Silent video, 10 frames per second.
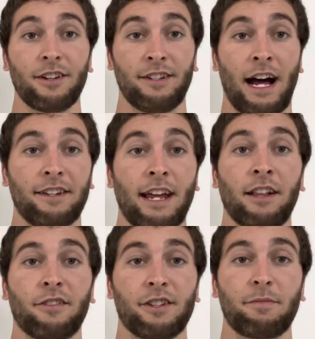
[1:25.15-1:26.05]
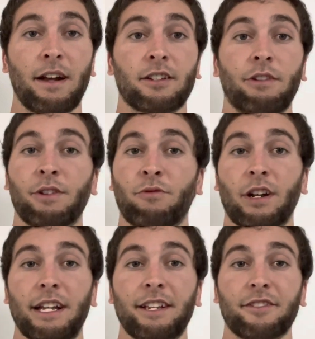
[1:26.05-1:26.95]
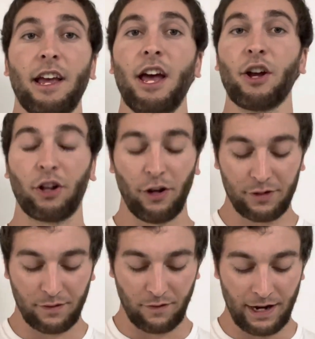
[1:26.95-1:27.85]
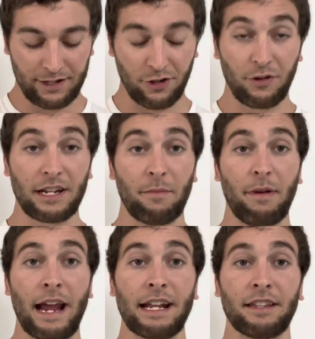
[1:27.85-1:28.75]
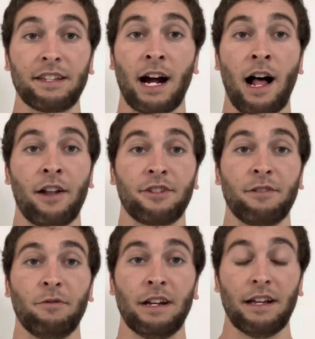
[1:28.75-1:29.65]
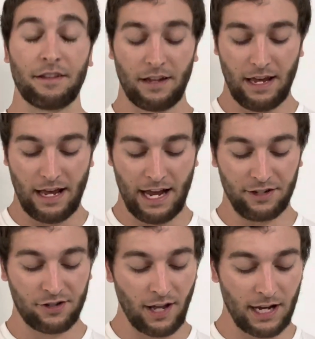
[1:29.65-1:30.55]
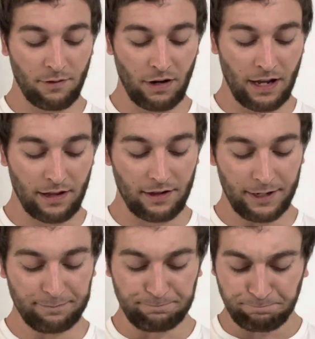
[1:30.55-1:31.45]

Don Taylor especially was one of his close friends who he debated theology with and studied with and